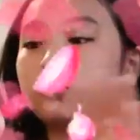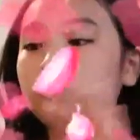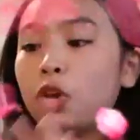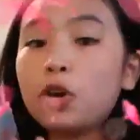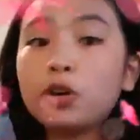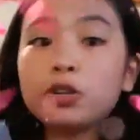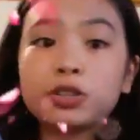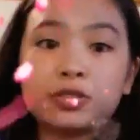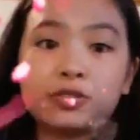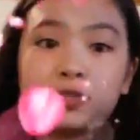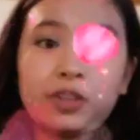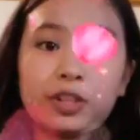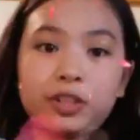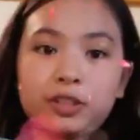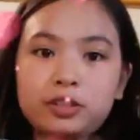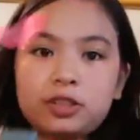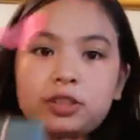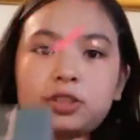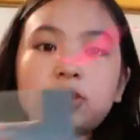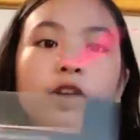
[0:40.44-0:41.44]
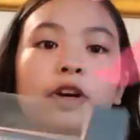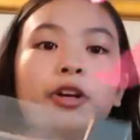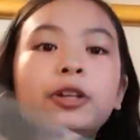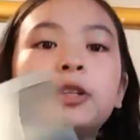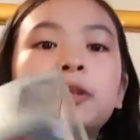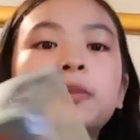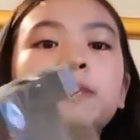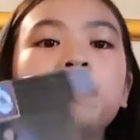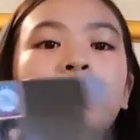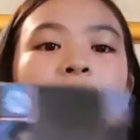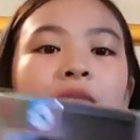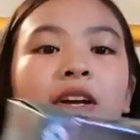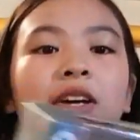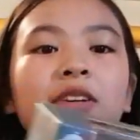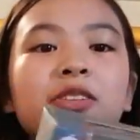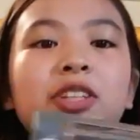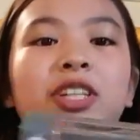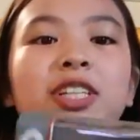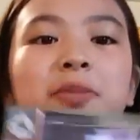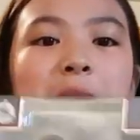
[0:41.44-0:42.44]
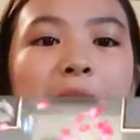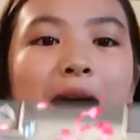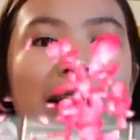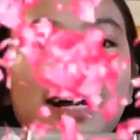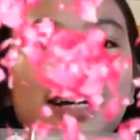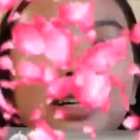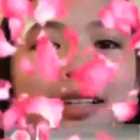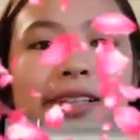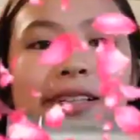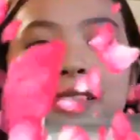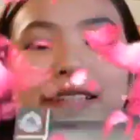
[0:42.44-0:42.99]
Rose, first. So this pack,